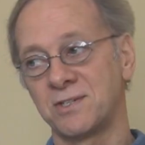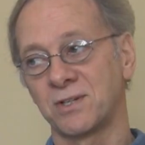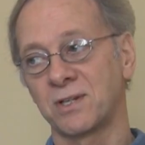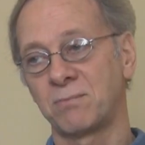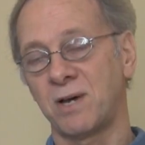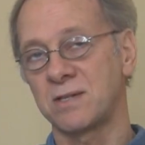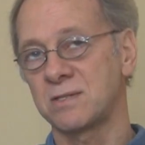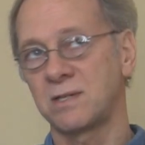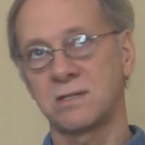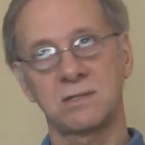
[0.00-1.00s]
digital
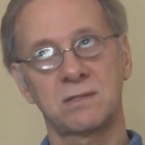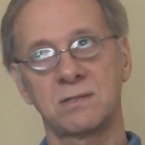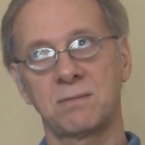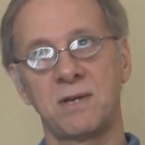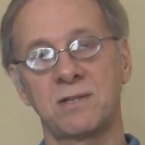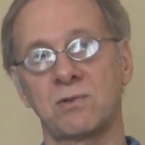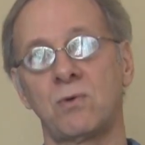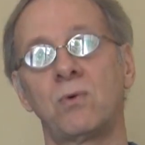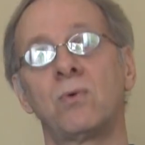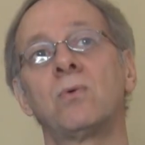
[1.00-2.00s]
compositing. To me, it's a
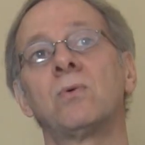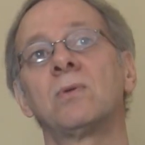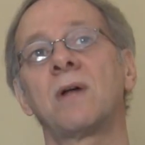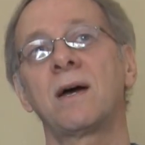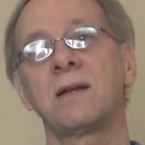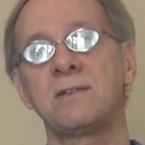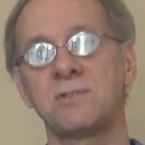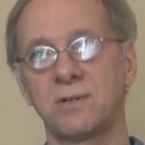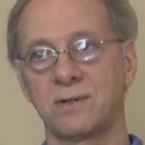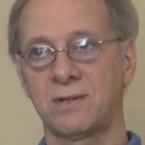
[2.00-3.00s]
whole lot
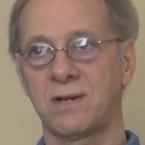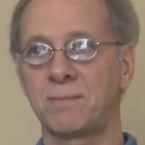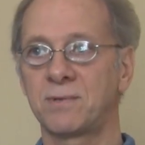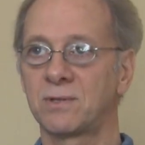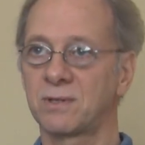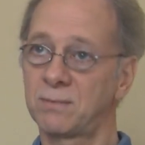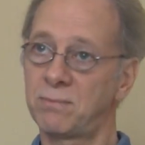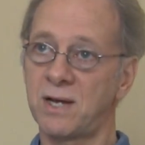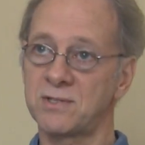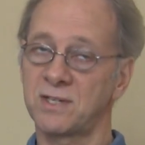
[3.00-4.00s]
easier than optical
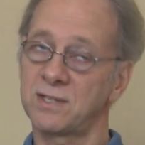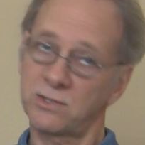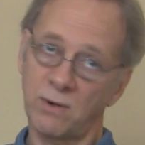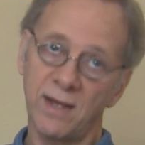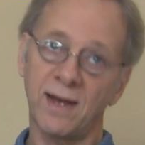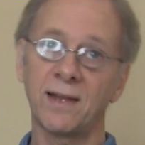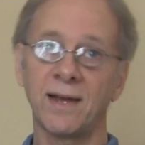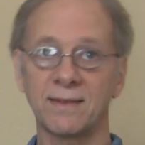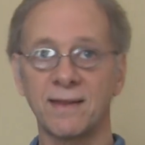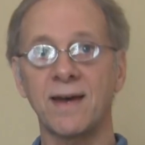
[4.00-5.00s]
compositing. So I
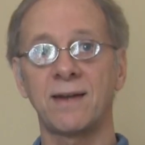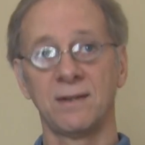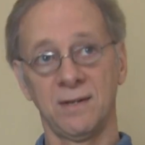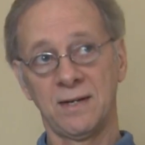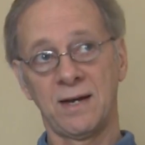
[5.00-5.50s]
like that.